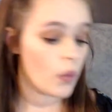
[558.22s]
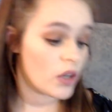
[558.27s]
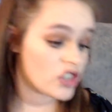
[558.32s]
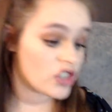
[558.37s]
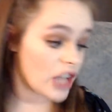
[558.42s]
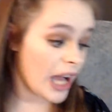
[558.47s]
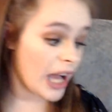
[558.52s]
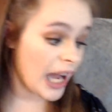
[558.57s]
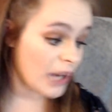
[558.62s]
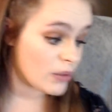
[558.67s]

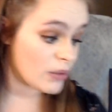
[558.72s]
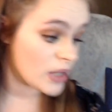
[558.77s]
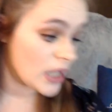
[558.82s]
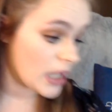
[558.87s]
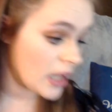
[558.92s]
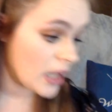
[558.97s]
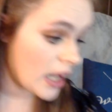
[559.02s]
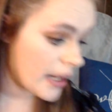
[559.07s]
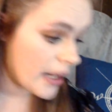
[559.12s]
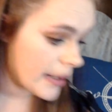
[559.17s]
I really
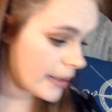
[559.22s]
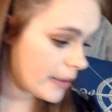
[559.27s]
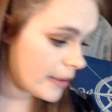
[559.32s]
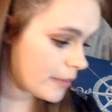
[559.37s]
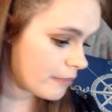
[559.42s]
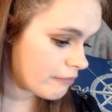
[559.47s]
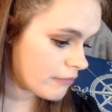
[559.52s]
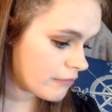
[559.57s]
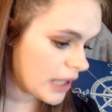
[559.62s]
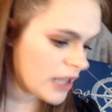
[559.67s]
like it.
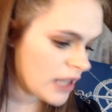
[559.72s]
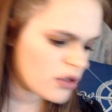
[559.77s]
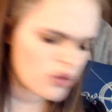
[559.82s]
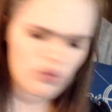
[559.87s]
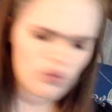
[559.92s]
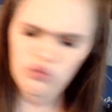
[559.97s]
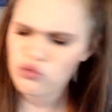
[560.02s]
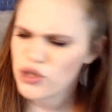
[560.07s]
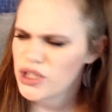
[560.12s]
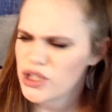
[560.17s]
It's
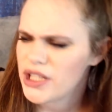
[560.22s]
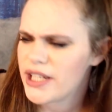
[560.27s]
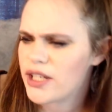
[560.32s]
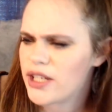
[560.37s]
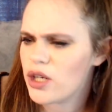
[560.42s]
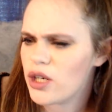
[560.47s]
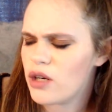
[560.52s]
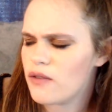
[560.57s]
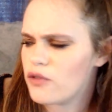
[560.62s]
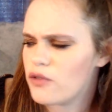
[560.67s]
really
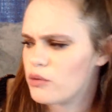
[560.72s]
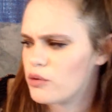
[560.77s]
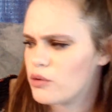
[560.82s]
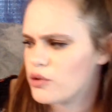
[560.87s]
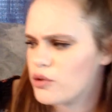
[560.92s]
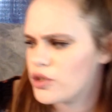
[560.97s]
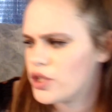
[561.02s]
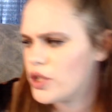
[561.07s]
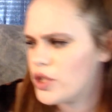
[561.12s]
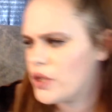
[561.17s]
comfortable
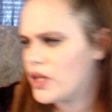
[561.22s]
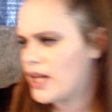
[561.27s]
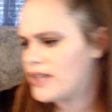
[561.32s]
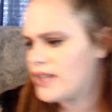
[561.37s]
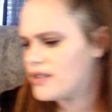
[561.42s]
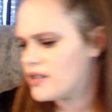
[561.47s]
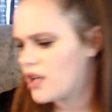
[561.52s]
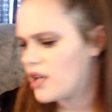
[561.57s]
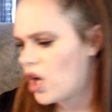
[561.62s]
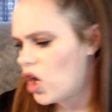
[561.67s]
too. That's
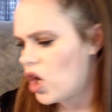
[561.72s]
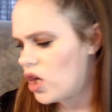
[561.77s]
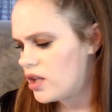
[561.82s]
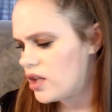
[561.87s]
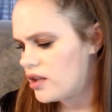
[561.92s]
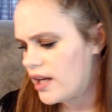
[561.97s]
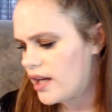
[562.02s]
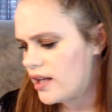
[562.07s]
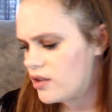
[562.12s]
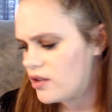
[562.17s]
the odd
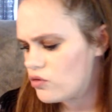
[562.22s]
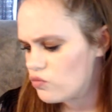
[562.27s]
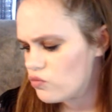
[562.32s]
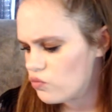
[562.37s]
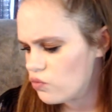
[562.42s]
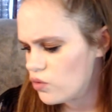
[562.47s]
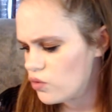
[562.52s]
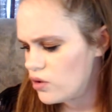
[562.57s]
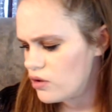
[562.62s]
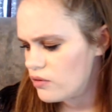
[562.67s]
thing. It's
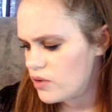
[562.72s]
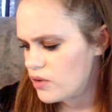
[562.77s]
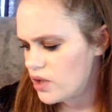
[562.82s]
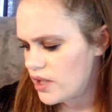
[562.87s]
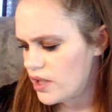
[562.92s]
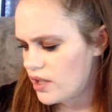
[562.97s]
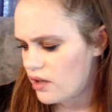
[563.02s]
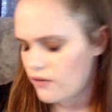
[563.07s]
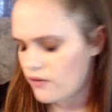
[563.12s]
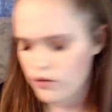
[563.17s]
really, really
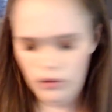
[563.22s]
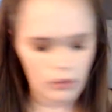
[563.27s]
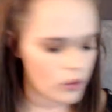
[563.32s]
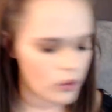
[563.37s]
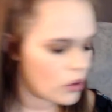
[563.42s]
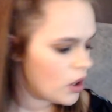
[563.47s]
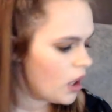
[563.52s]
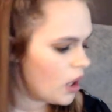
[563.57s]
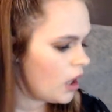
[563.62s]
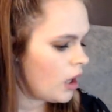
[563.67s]
comfortable.
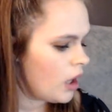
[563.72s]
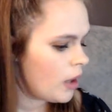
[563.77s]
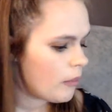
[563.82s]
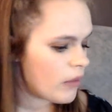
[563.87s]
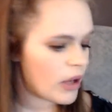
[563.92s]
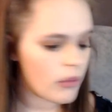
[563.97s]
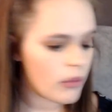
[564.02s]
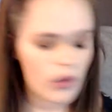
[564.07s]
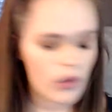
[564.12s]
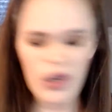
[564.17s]
But
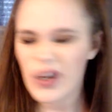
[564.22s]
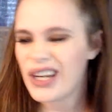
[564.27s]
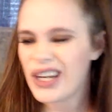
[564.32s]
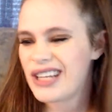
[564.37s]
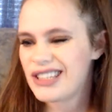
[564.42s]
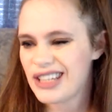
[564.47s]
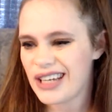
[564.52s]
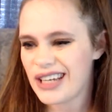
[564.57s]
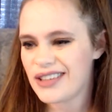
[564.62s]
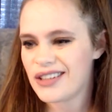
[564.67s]
I'm going to go ahead and
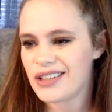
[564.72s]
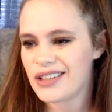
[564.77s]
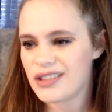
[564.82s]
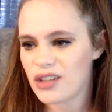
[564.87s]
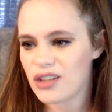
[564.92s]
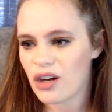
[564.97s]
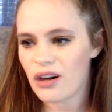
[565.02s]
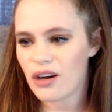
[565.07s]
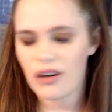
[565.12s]
take this off